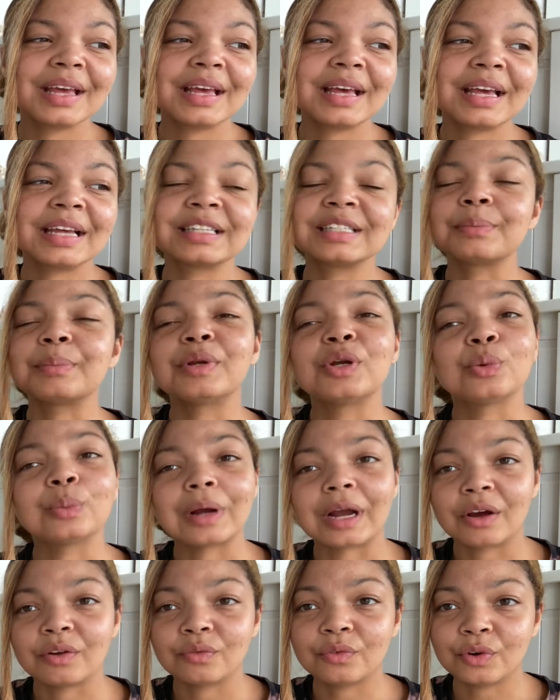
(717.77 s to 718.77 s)
has been
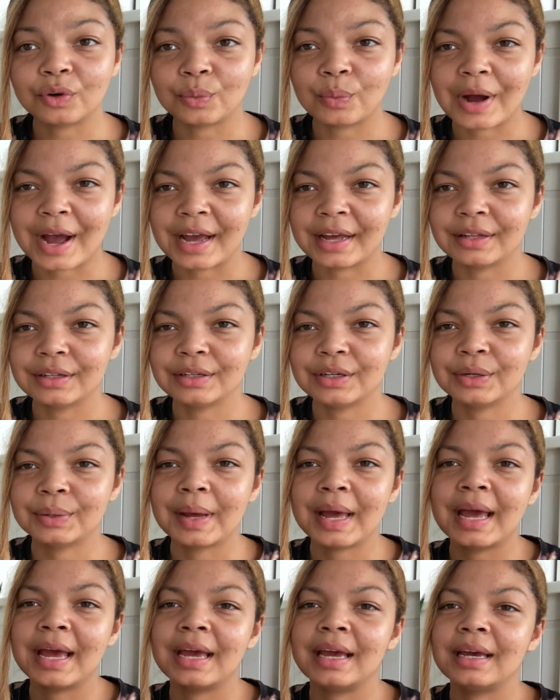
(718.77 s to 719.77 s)
around for a while,
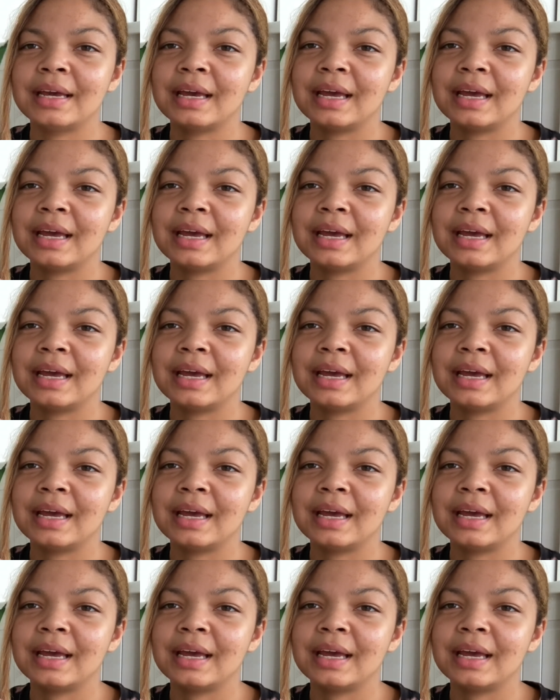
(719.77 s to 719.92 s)
okay?